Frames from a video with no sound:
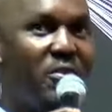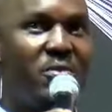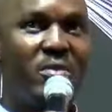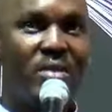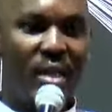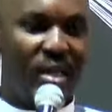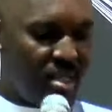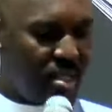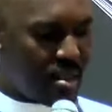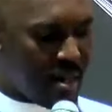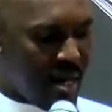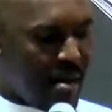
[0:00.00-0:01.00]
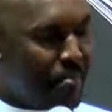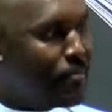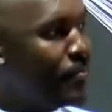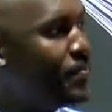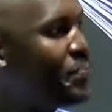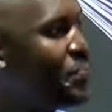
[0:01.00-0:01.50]
you sit,
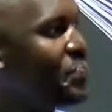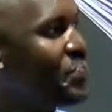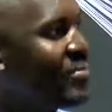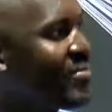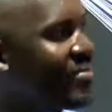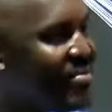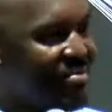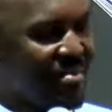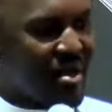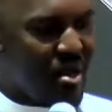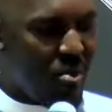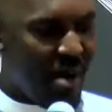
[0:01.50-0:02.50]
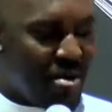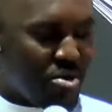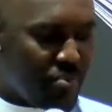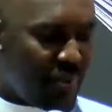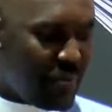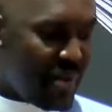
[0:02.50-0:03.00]
while I was
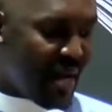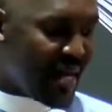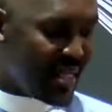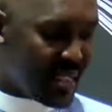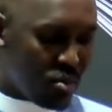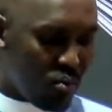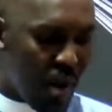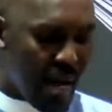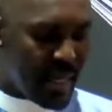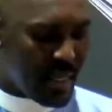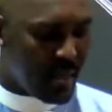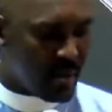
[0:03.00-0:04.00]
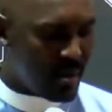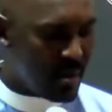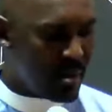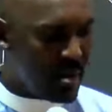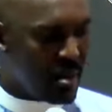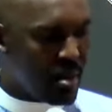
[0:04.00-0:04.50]
preparing this word,
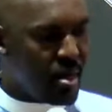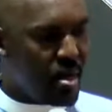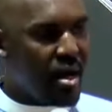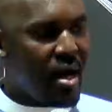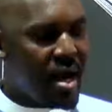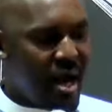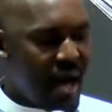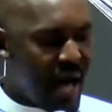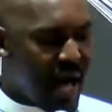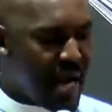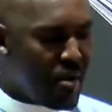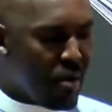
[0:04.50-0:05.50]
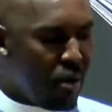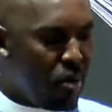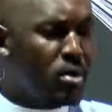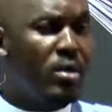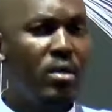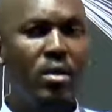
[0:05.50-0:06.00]
an
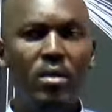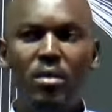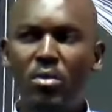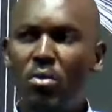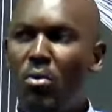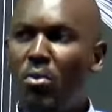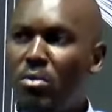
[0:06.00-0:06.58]
old school